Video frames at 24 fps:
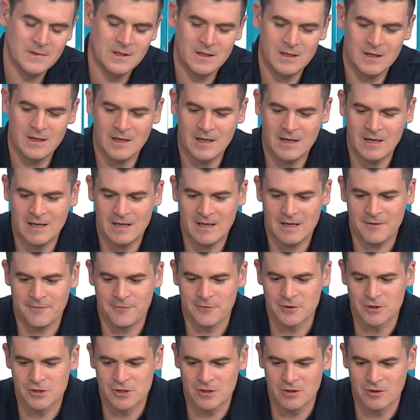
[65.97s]
yeah
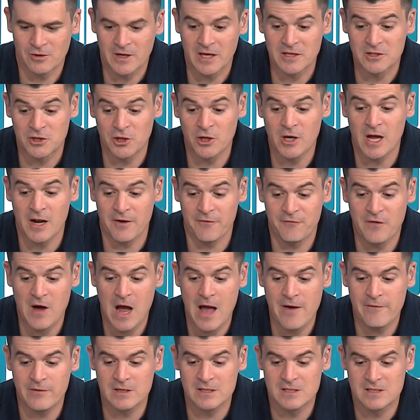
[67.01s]
for sure okay so you got a
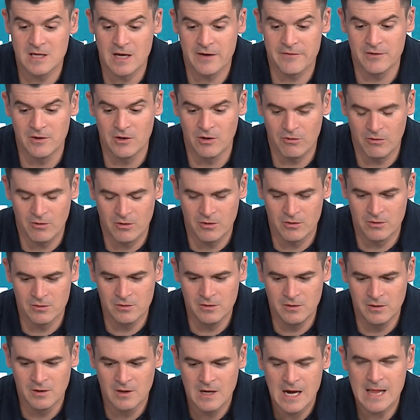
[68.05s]
five and a seven year
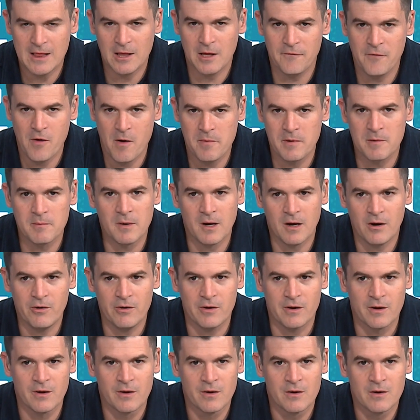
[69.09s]
old how long have y'all been
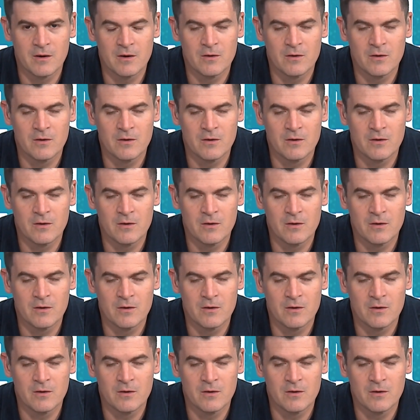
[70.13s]
married